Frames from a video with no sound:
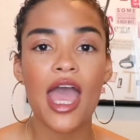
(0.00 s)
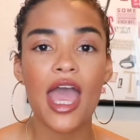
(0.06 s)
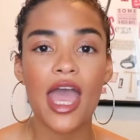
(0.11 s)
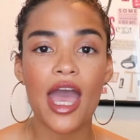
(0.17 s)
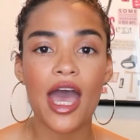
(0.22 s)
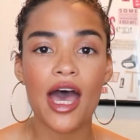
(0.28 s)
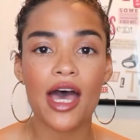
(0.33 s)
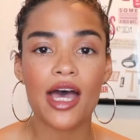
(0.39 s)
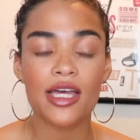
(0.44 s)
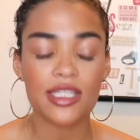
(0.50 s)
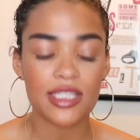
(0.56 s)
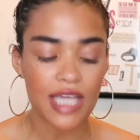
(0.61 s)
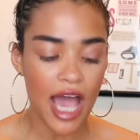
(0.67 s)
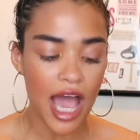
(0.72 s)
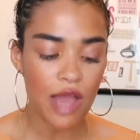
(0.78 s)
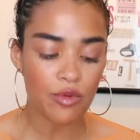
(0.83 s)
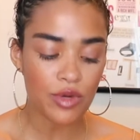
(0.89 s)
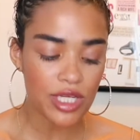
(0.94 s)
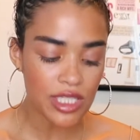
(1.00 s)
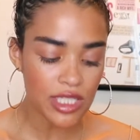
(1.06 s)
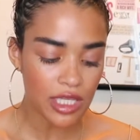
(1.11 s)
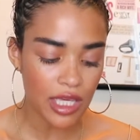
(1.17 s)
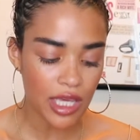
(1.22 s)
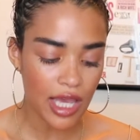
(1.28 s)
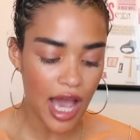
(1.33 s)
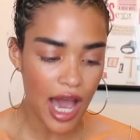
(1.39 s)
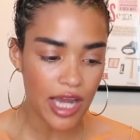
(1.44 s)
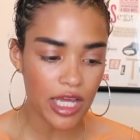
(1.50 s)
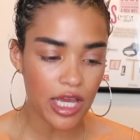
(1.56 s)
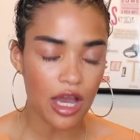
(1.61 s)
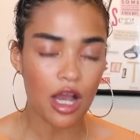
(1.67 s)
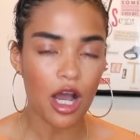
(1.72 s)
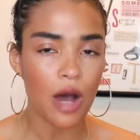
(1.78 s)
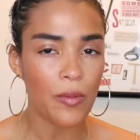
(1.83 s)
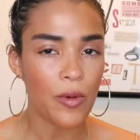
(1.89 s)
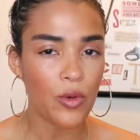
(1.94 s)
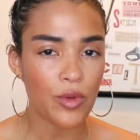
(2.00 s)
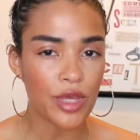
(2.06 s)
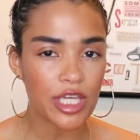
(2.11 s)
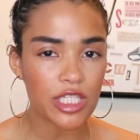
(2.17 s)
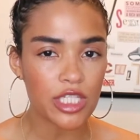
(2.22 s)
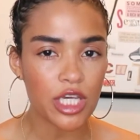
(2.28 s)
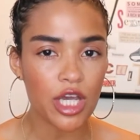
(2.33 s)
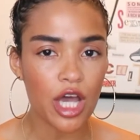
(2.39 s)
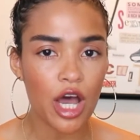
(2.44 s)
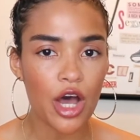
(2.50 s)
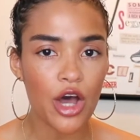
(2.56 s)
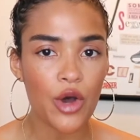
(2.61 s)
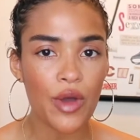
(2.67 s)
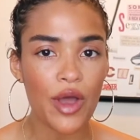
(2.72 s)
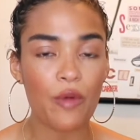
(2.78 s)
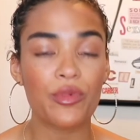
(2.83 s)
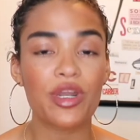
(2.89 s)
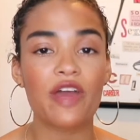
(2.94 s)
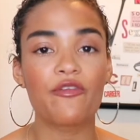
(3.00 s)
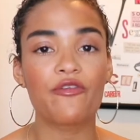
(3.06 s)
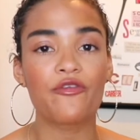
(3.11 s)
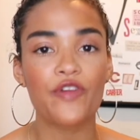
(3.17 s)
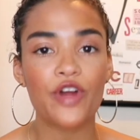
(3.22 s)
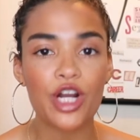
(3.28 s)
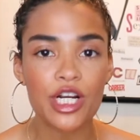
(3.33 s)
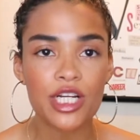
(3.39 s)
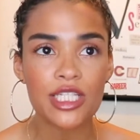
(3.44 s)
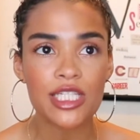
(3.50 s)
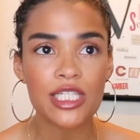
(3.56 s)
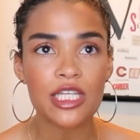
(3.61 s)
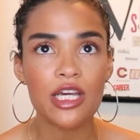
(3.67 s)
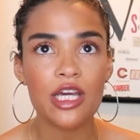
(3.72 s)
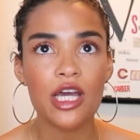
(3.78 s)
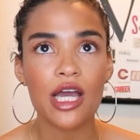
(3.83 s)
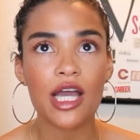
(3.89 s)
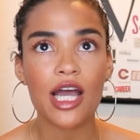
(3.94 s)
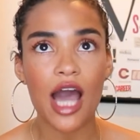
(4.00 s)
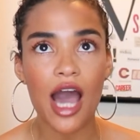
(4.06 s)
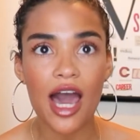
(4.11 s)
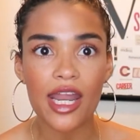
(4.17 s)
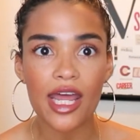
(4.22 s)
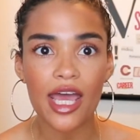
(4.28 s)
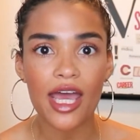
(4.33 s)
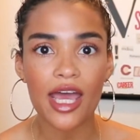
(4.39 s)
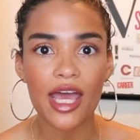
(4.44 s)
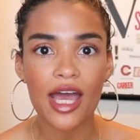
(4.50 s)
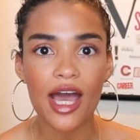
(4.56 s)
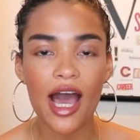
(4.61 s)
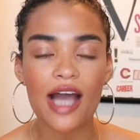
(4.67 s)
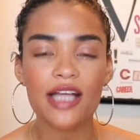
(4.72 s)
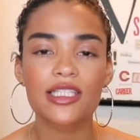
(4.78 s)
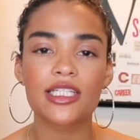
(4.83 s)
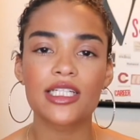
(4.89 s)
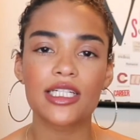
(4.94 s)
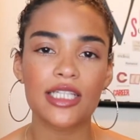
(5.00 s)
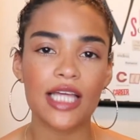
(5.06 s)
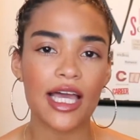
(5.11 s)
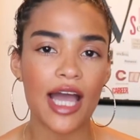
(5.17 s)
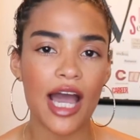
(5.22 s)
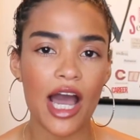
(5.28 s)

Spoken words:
And I recently got it a couple weeks ago, and when I first got it, I didn't like